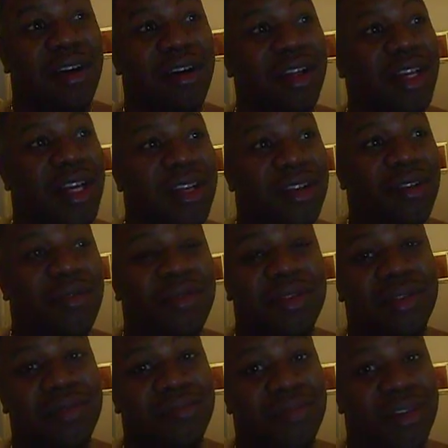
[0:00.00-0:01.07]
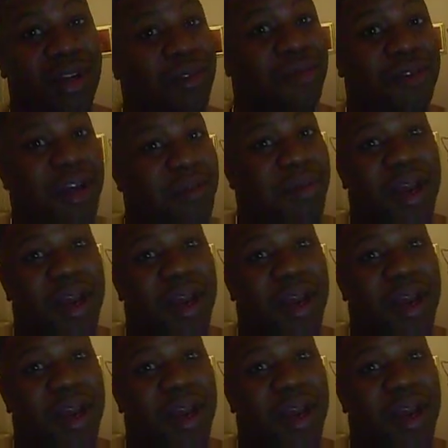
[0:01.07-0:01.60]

all he had to do was don't fight